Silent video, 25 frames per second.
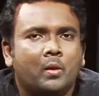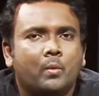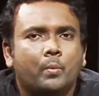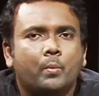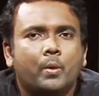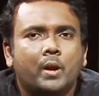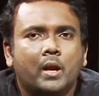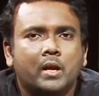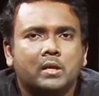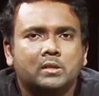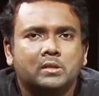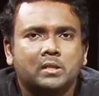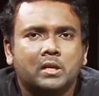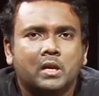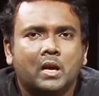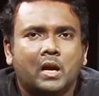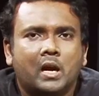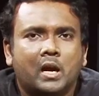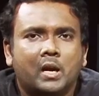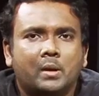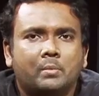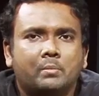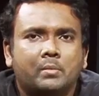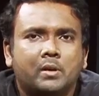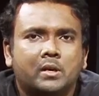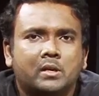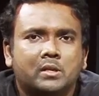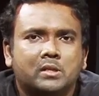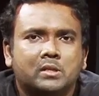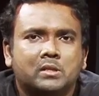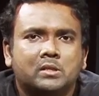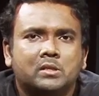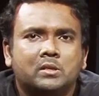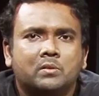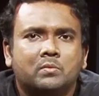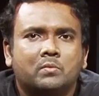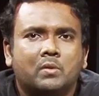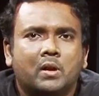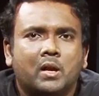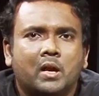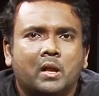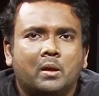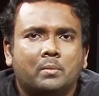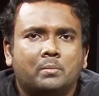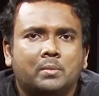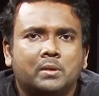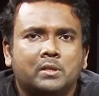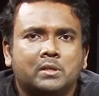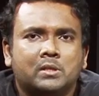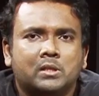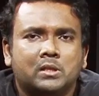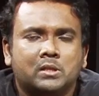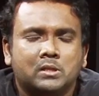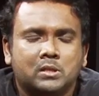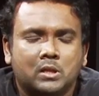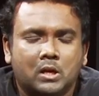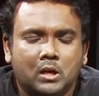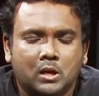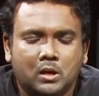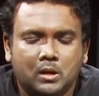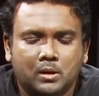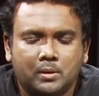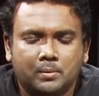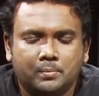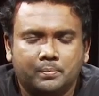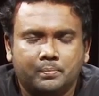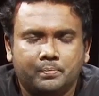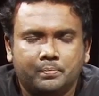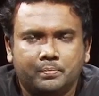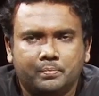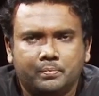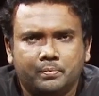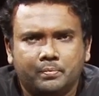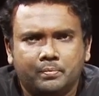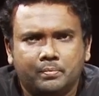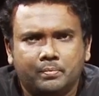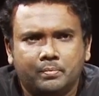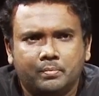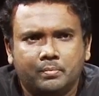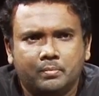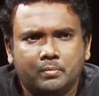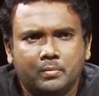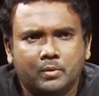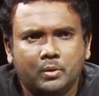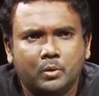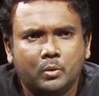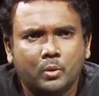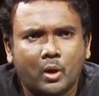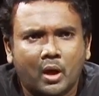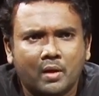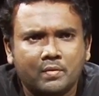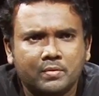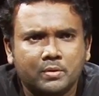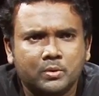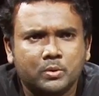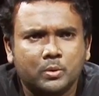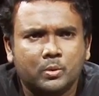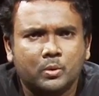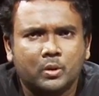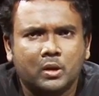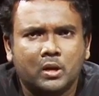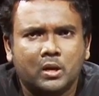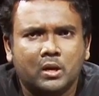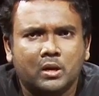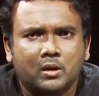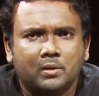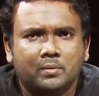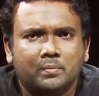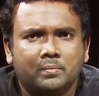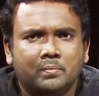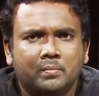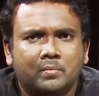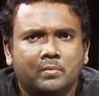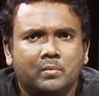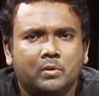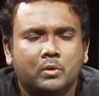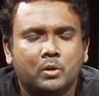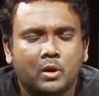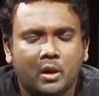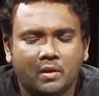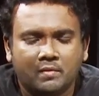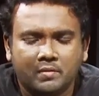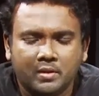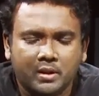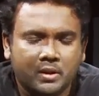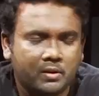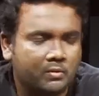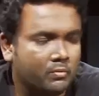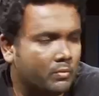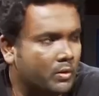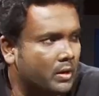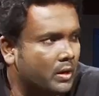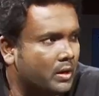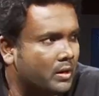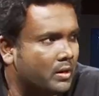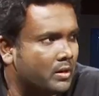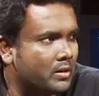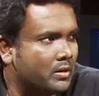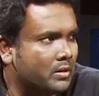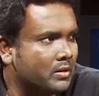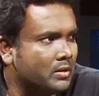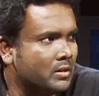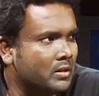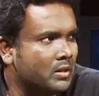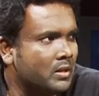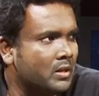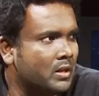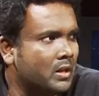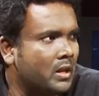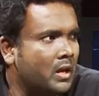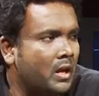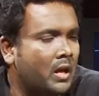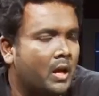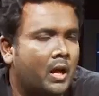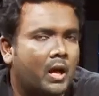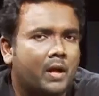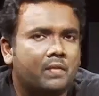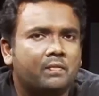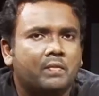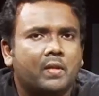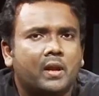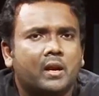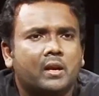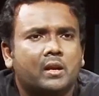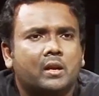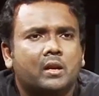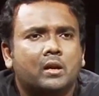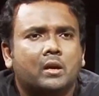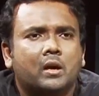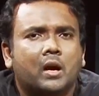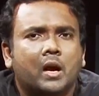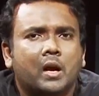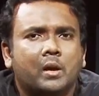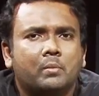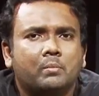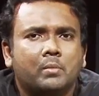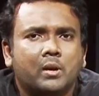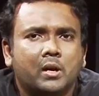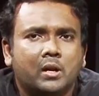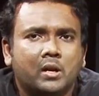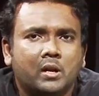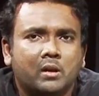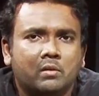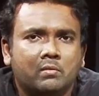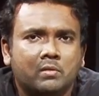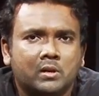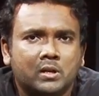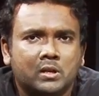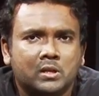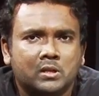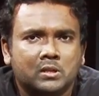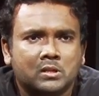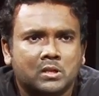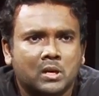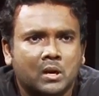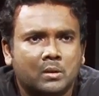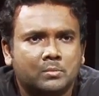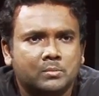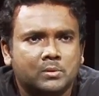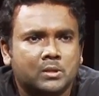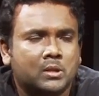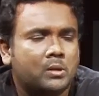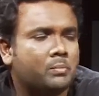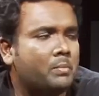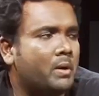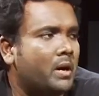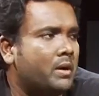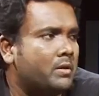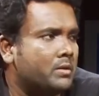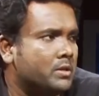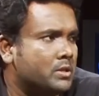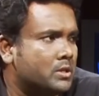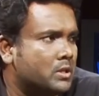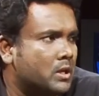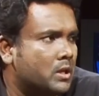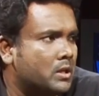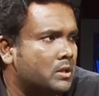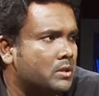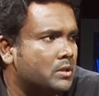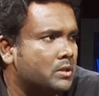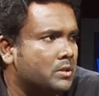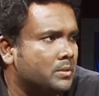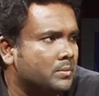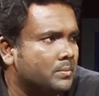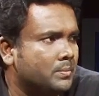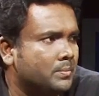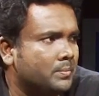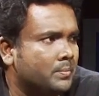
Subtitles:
When I say hybrid system, what happens is you have solar, you have an inverter, and that hybrid inverters comes with a battery charger.